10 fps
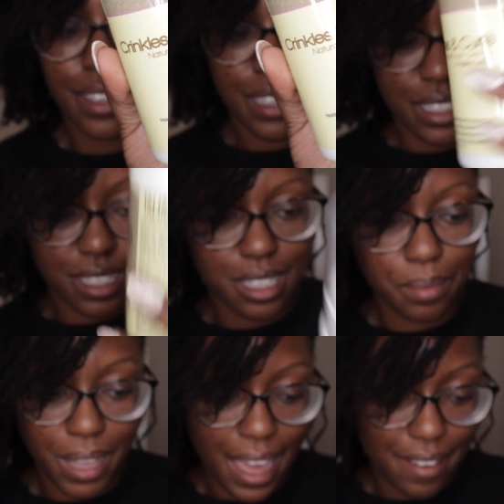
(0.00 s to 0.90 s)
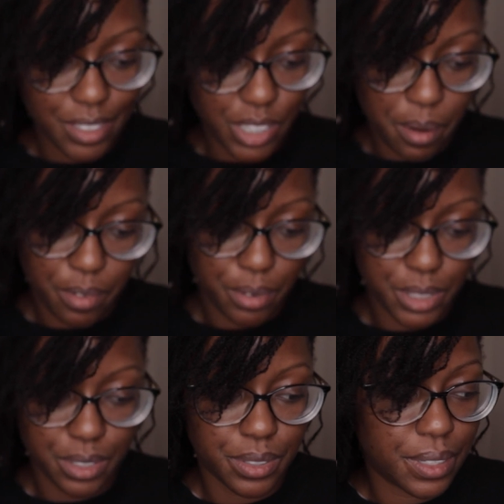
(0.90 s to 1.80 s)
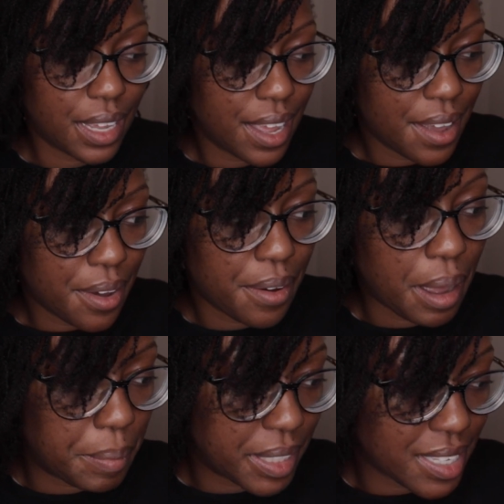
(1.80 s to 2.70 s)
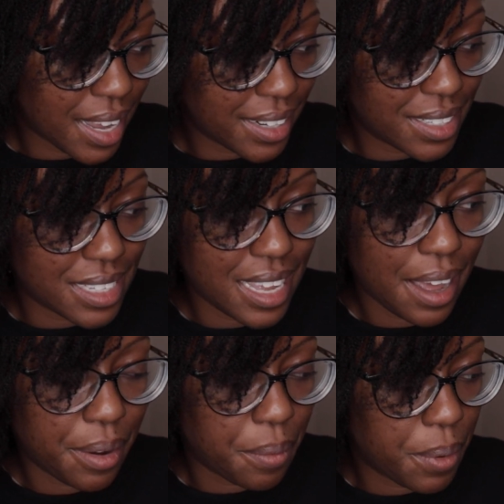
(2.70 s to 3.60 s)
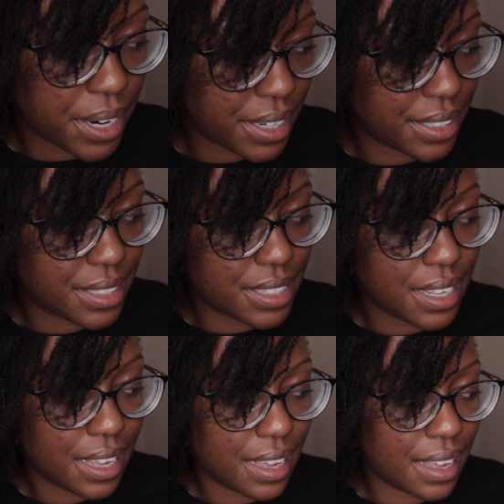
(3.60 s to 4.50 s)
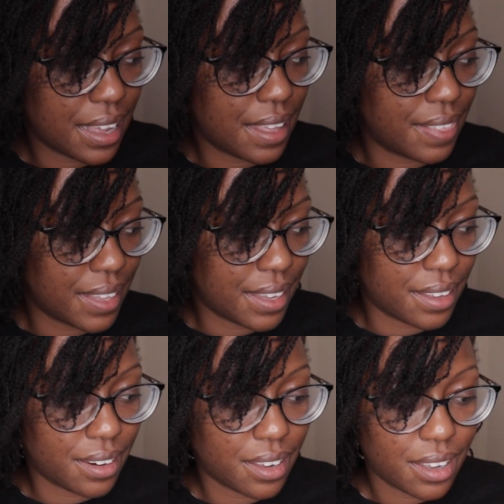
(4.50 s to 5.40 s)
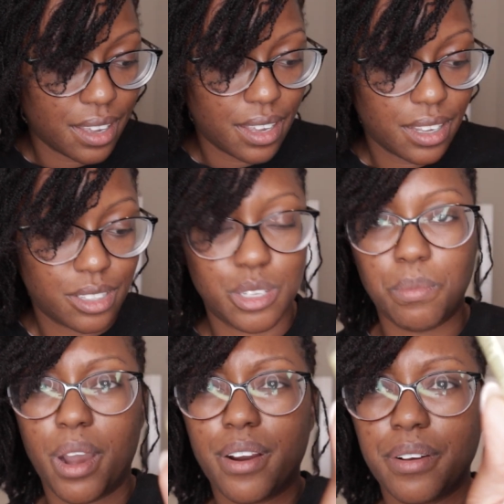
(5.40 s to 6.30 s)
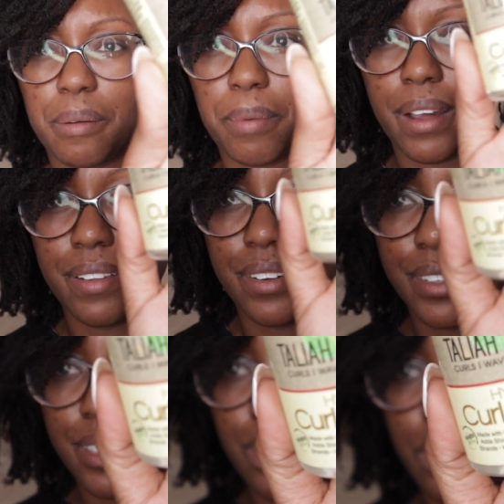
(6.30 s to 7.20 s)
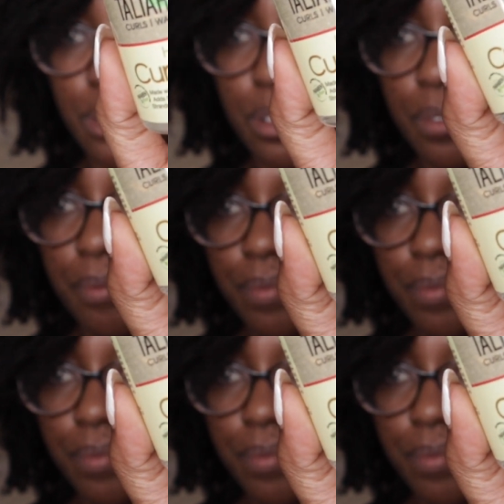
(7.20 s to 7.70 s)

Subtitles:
This is something I haven't tried before, so I'm excited to see how it works. And then tomorrow I'm probably going to